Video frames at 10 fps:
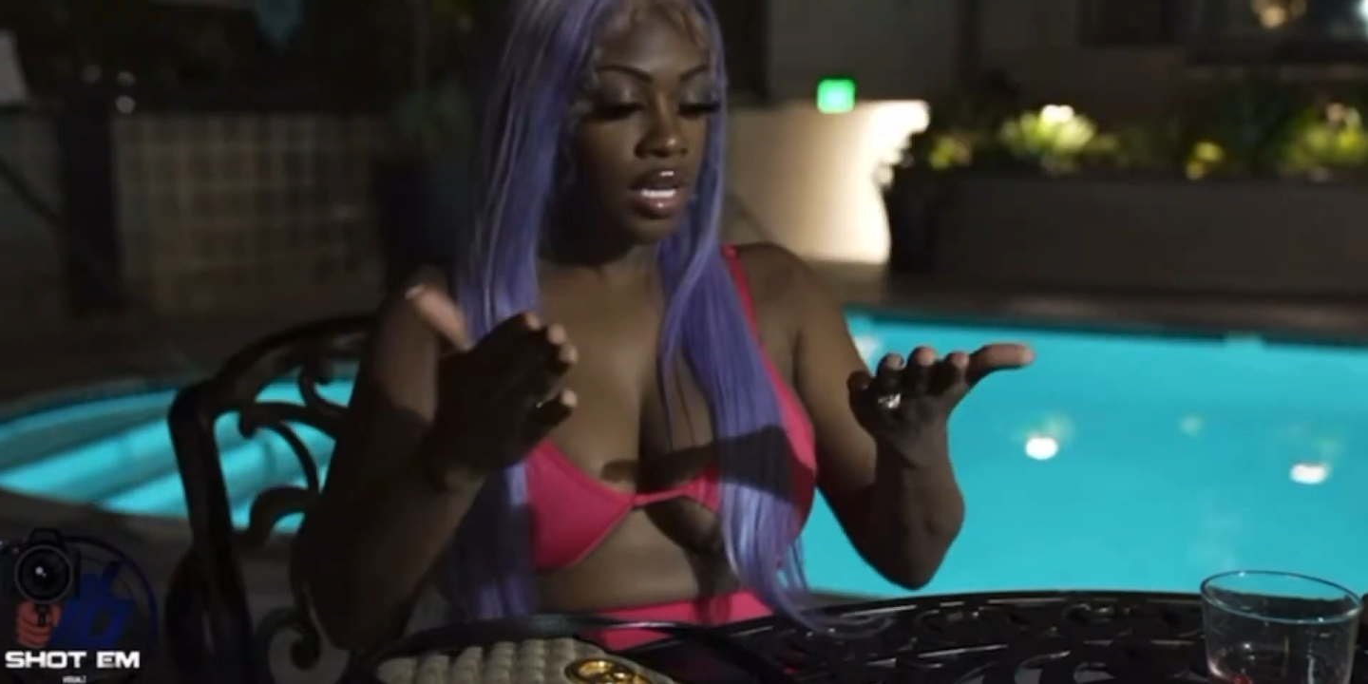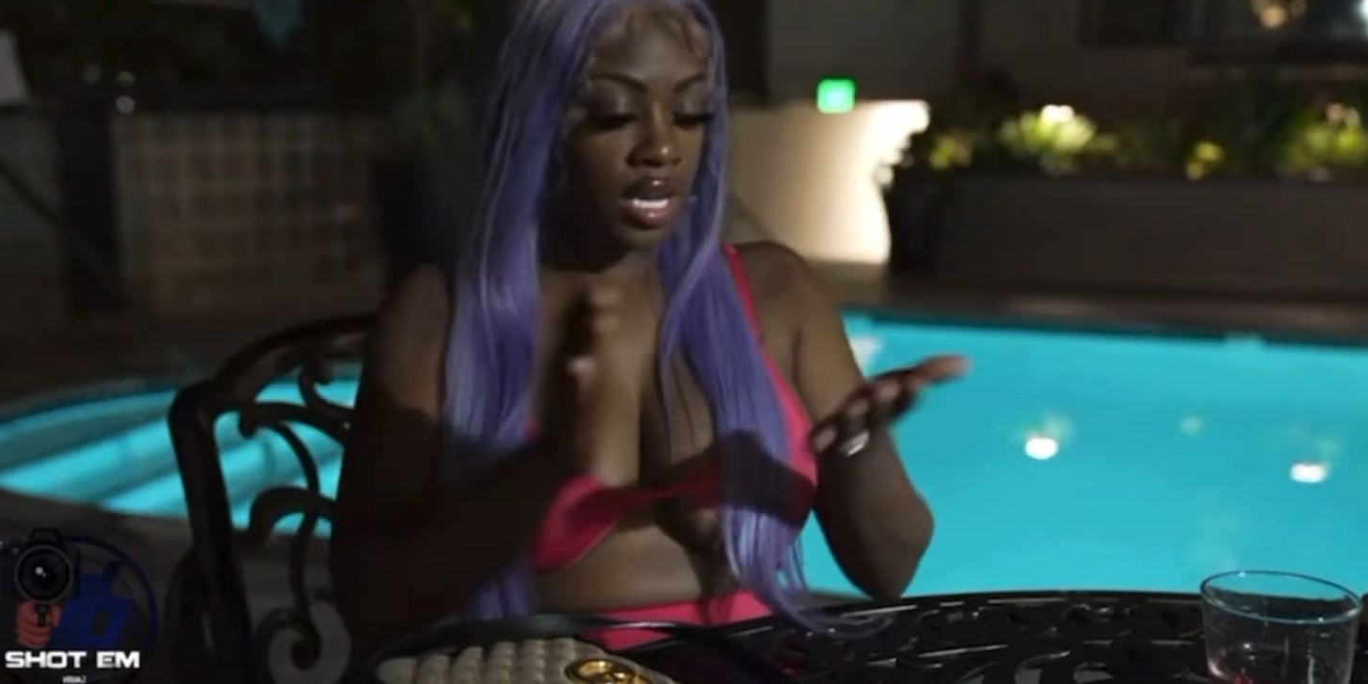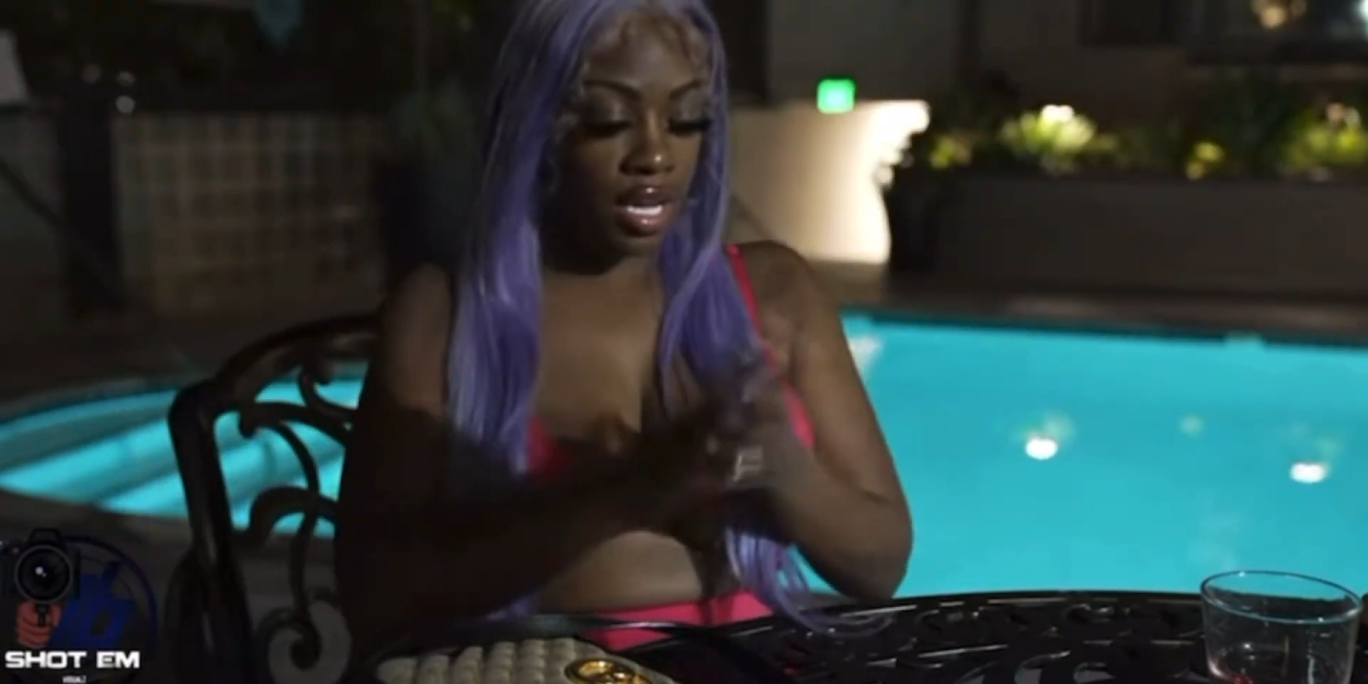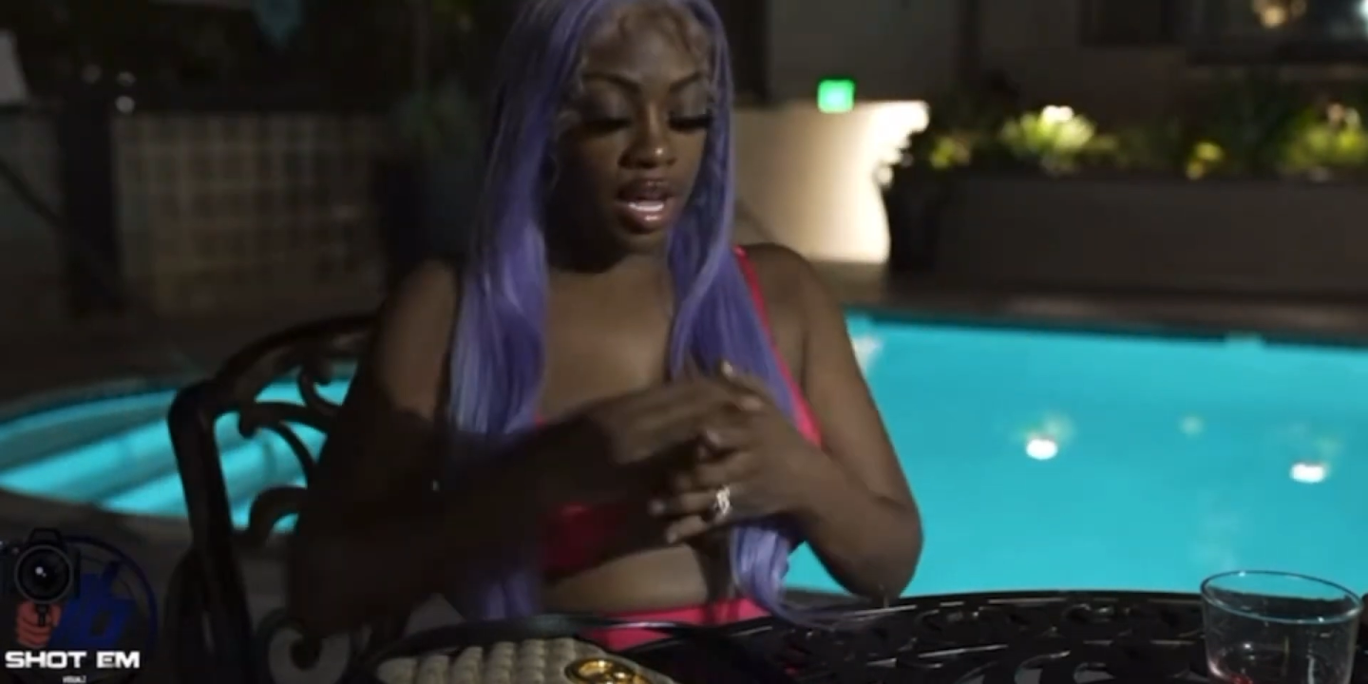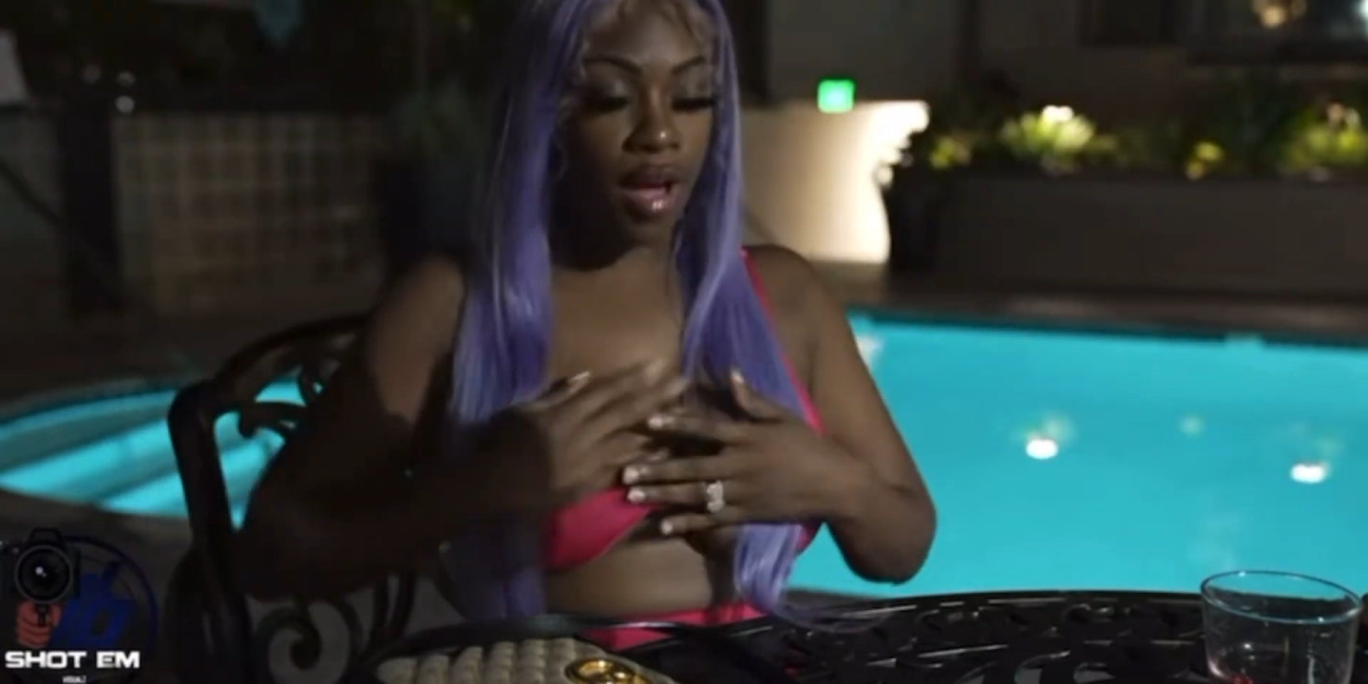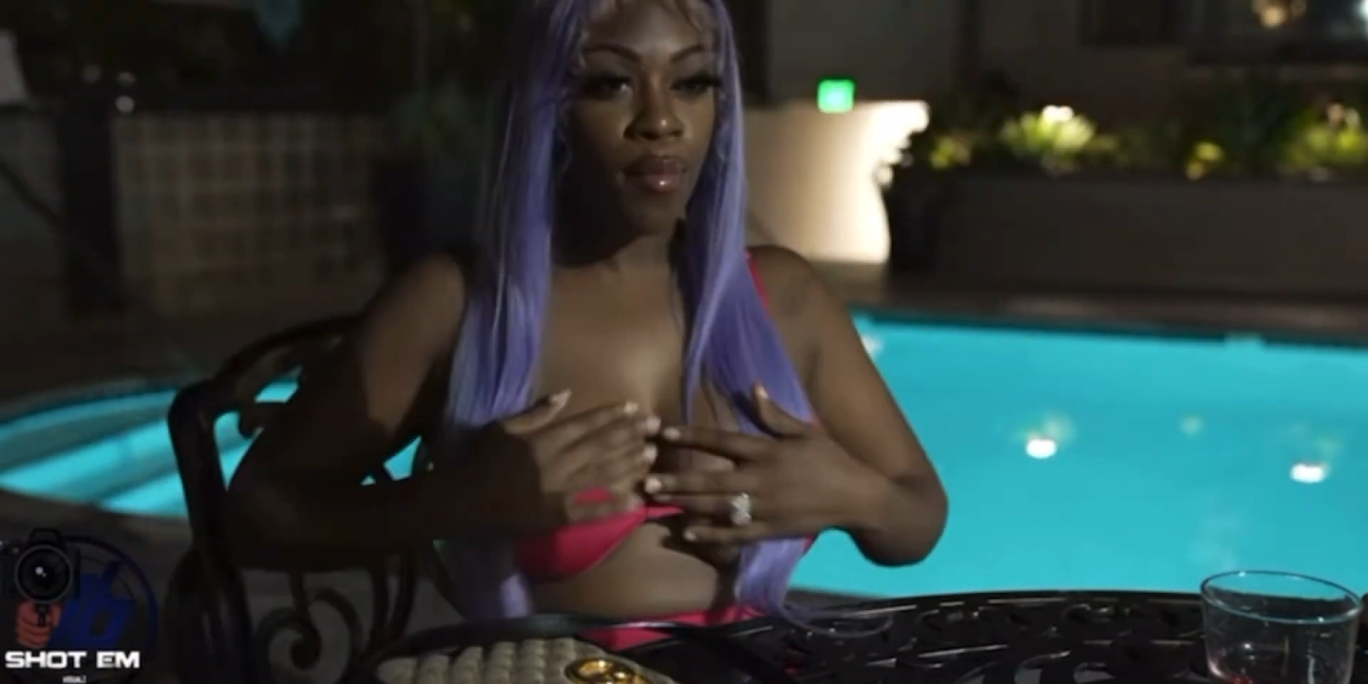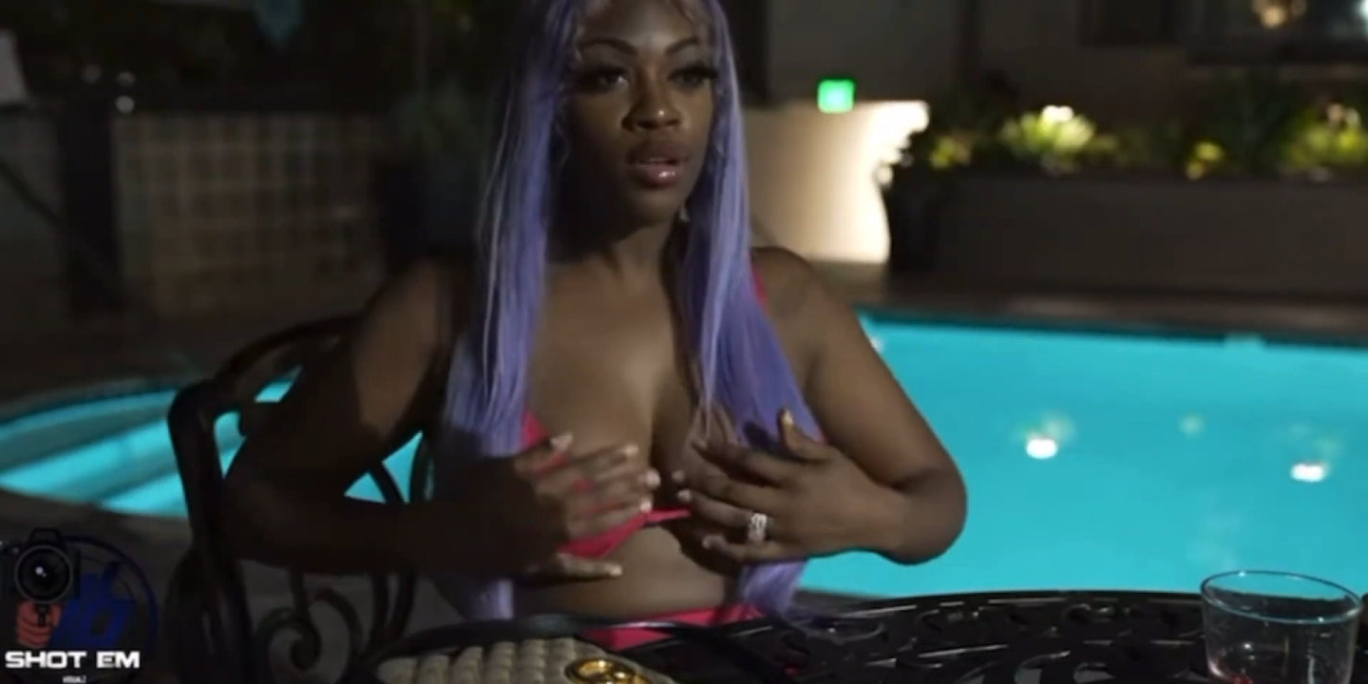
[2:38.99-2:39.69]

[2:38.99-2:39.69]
Like, I'm